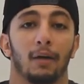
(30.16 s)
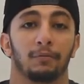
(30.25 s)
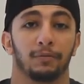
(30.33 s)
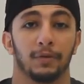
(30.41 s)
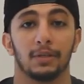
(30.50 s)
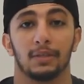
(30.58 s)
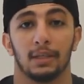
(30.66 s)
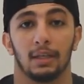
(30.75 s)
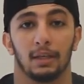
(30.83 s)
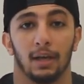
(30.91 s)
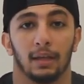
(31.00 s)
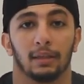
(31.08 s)

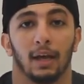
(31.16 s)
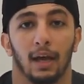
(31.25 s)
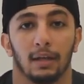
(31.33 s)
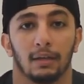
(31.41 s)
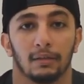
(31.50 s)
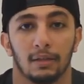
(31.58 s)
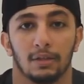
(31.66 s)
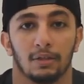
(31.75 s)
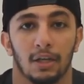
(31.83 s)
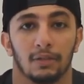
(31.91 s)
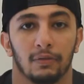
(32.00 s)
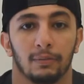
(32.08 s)
physique at the end of this
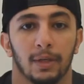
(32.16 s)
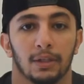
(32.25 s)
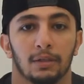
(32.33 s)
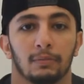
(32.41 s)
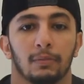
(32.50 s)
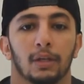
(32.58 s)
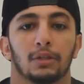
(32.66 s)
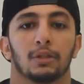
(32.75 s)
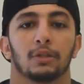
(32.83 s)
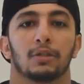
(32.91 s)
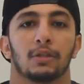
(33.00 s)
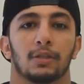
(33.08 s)
transformation, make
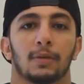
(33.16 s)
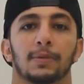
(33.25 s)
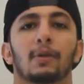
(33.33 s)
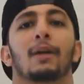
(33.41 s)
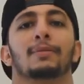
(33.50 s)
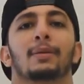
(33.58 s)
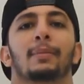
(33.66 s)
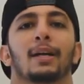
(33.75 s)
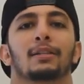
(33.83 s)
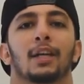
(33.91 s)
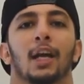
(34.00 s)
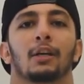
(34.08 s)
sure to subscribe to
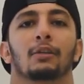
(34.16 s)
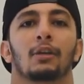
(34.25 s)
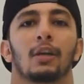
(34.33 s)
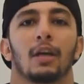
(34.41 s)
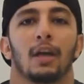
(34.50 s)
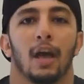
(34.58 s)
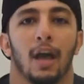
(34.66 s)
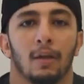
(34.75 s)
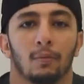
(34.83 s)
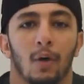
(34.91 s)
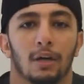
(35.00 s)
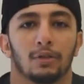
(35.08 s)
my channel
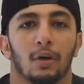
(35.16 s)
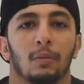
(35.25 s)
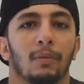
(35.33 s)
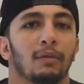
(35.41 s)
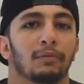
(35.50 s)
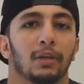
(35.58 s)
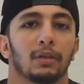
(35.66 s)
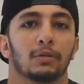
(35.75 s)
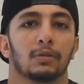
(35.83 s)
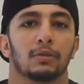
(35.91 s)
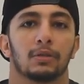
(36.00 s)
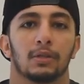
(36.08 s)
and watch all my
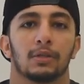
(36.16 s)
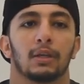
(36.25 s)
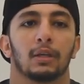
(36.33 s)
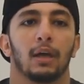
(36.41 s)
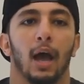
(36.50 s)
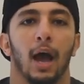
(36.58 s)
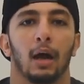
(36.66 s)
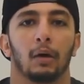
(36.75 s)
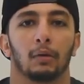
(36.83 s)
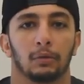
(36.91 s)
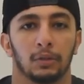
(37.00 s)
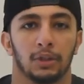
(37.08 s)
videos to see
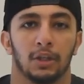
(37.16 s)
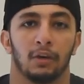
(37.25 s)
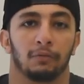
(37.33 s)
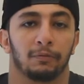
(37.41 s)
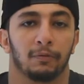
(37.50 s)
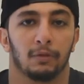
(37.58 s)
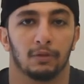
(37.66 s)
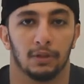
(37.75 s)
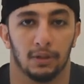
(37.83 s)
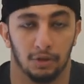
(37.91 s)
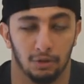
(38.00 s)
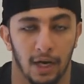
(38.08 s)
how the
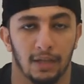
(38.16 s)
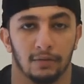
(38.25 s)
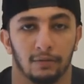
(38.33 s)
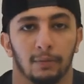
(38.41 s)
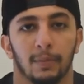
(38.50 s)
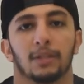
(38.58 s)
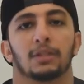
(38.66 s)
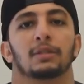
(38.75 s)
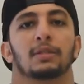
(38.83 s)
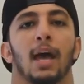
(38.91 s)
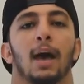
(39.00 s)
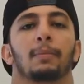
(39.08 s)

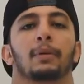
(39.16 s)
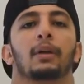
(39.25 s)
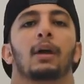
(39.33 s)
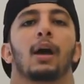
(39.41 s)
transformations happen.